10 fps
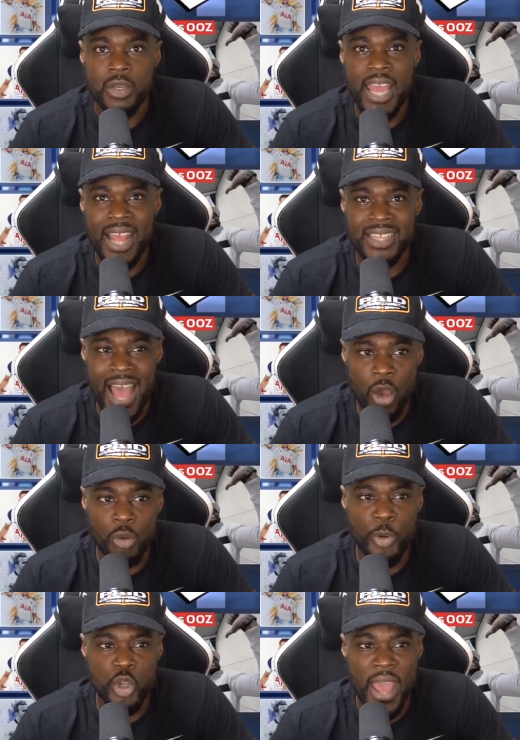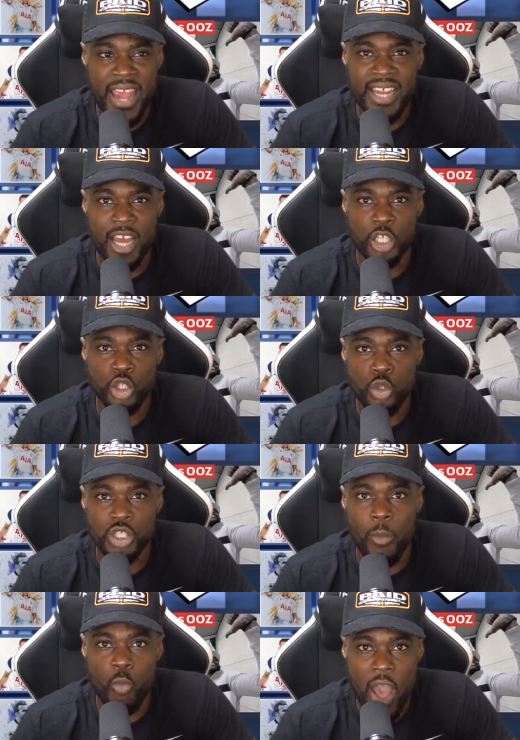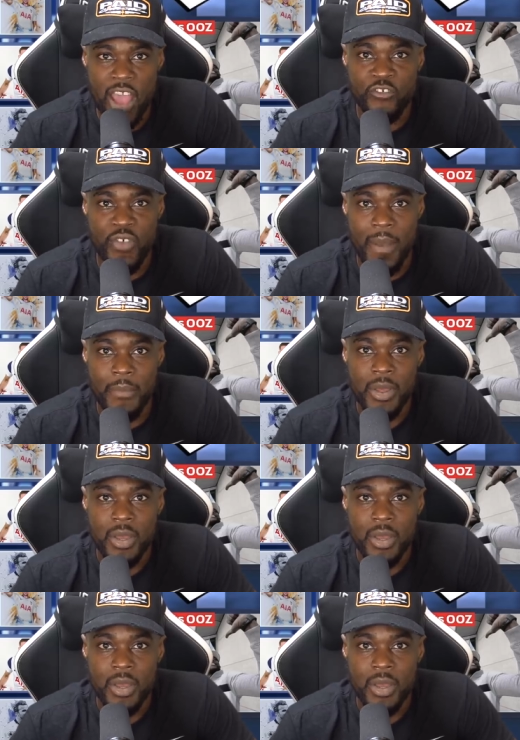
Get down, put your head down, and do some work, fam.